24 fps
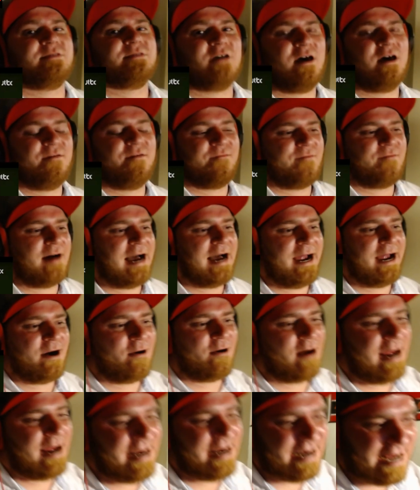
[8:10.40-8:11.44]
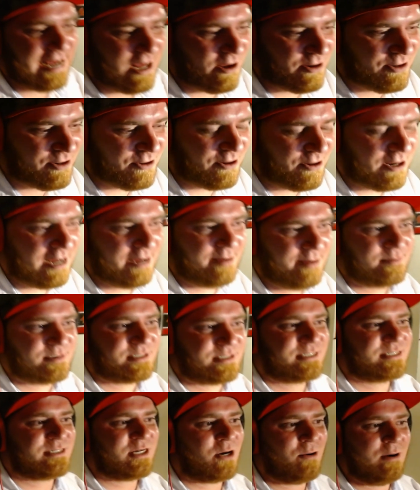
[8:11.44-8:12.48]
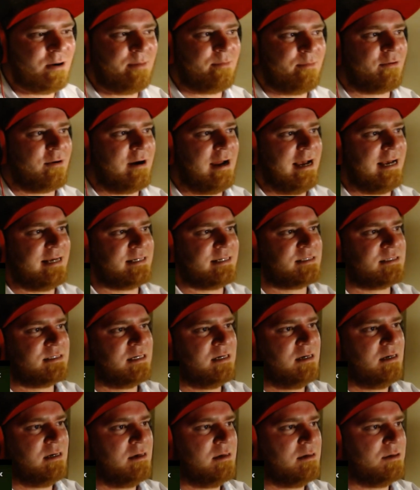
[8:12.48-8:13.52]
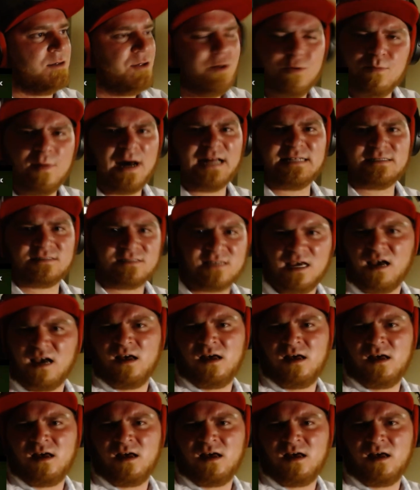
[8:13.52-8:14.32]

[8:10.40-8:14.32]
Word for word: on fire right now, dude. I am so impressed. You my te.